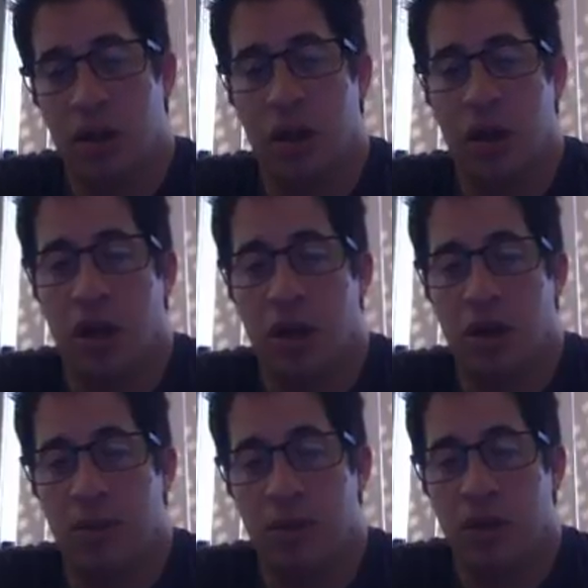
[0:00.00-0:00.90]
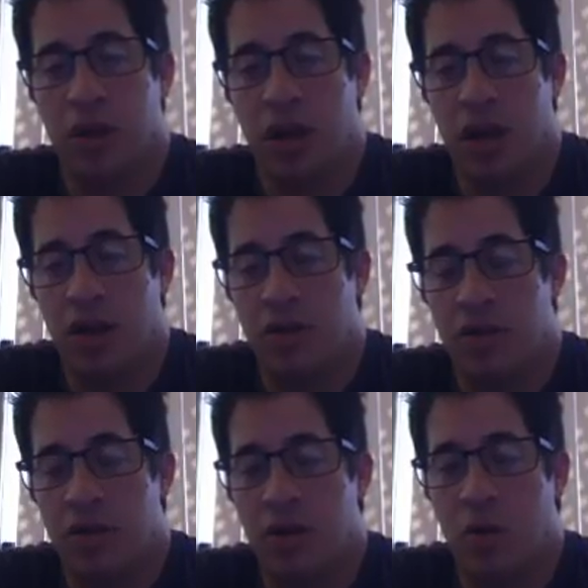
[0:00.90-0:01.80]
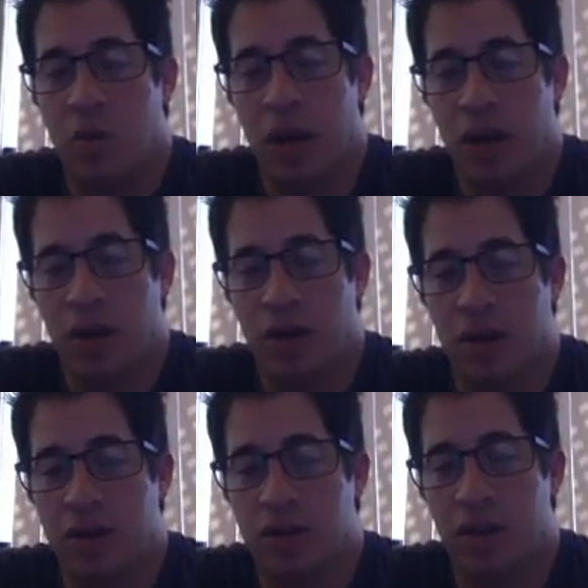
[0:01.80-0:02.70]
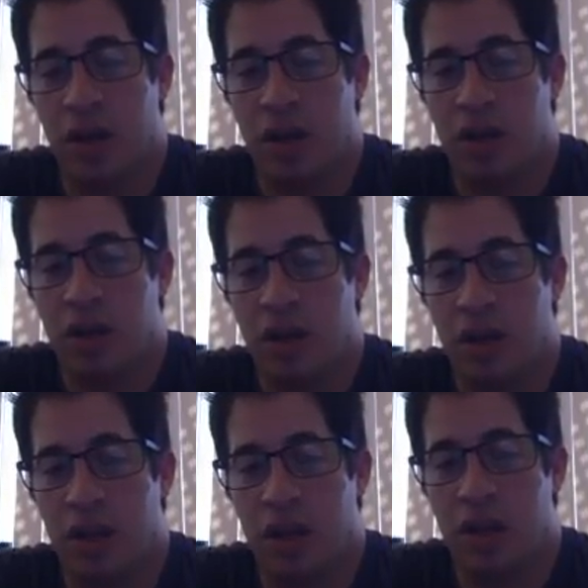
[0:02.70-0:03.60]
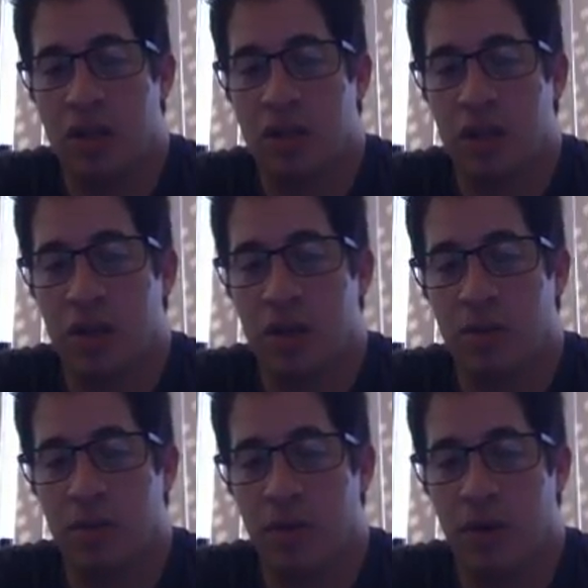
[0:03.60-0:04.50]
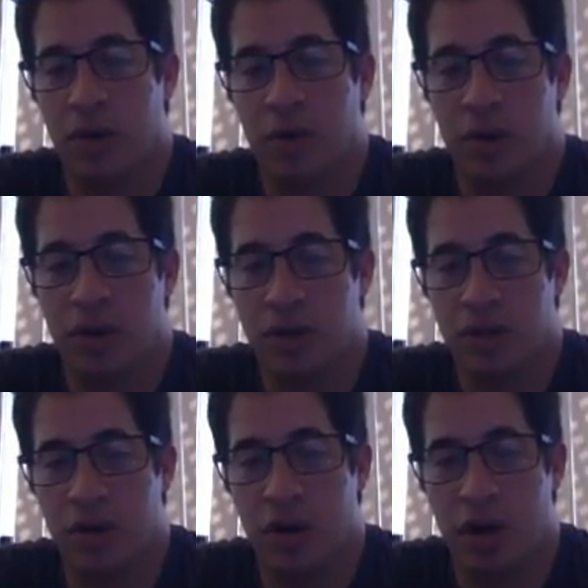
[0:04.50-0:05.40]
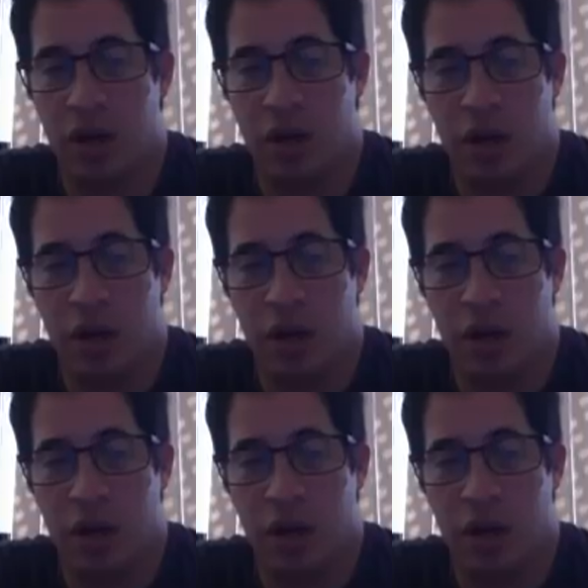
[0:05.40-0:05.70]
you could have weight on the sun in the instant before you were incinerated,